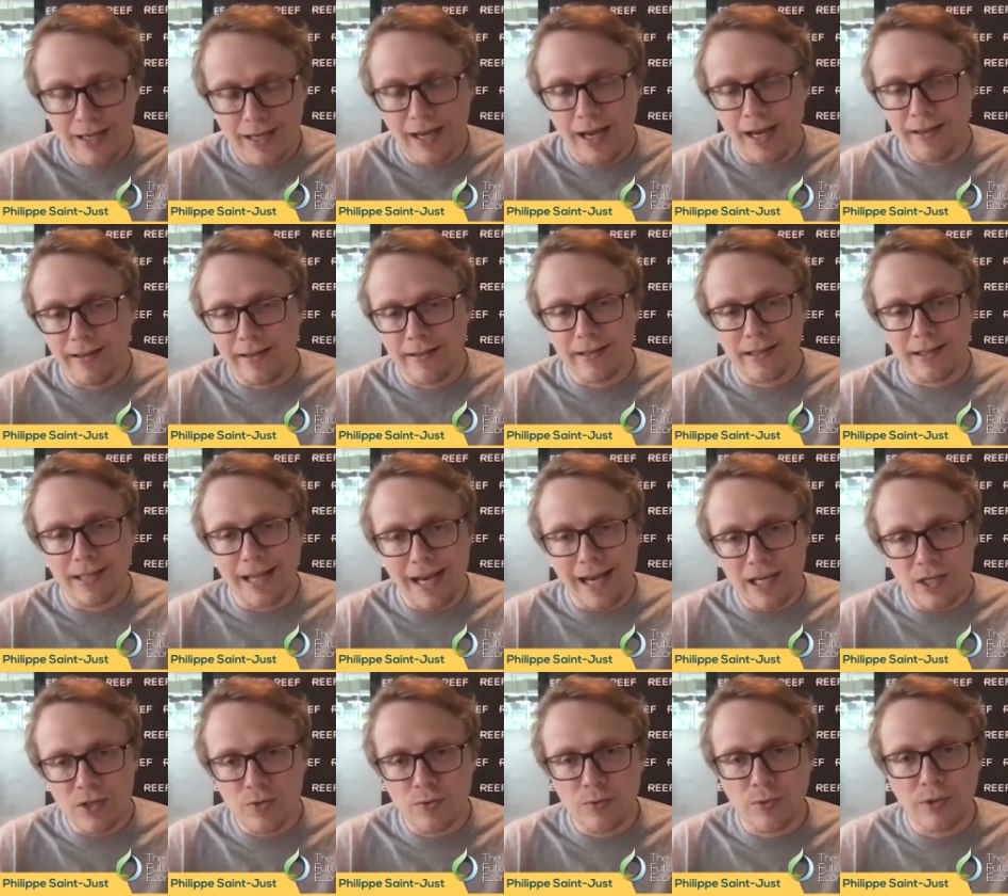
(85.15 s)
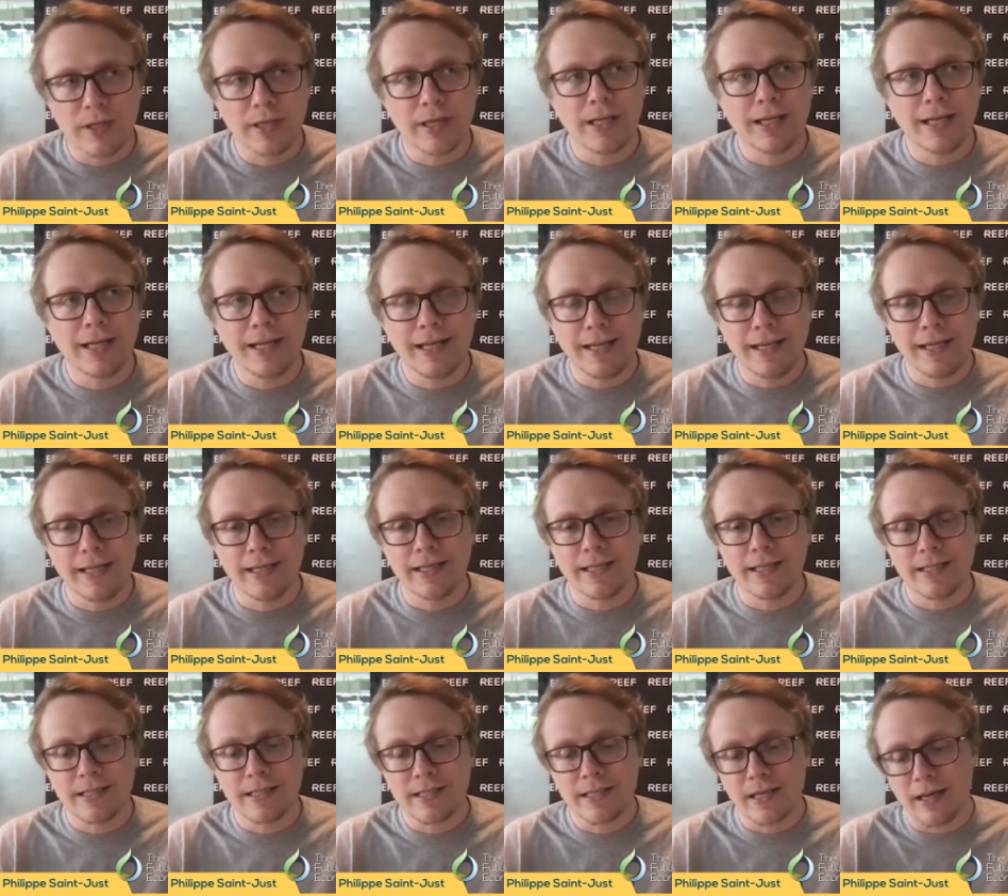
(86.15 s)
And then the last one
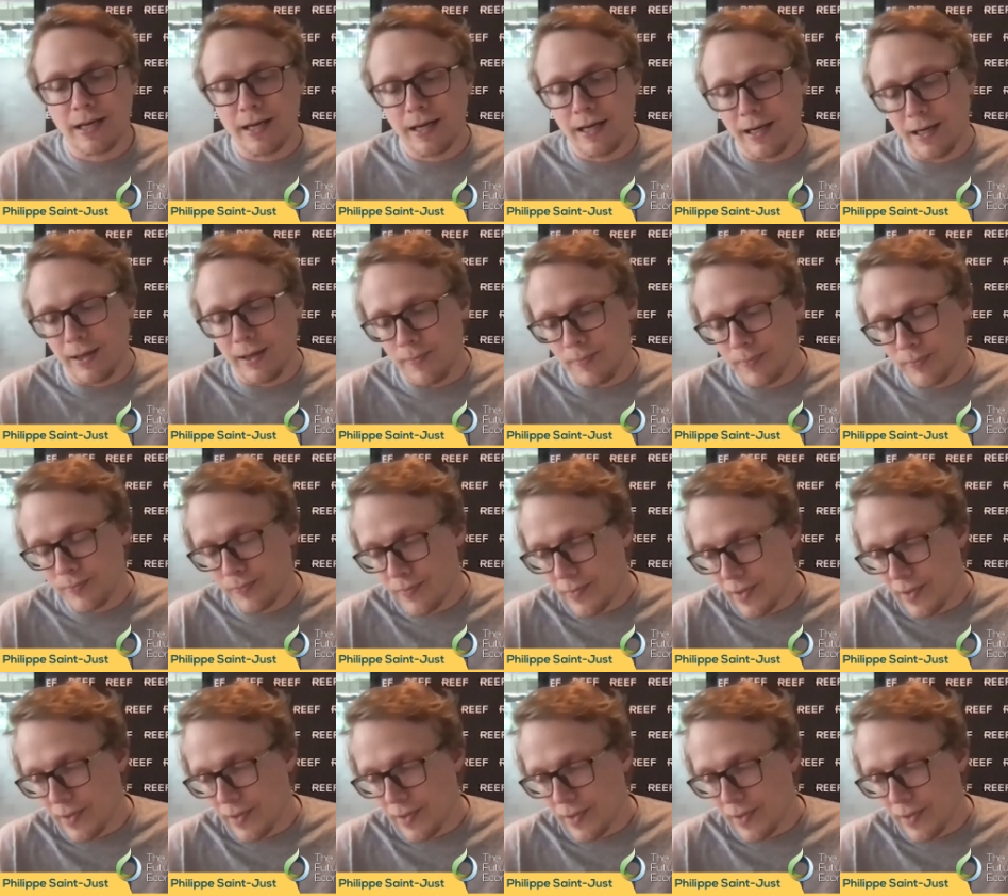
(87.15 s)
is um,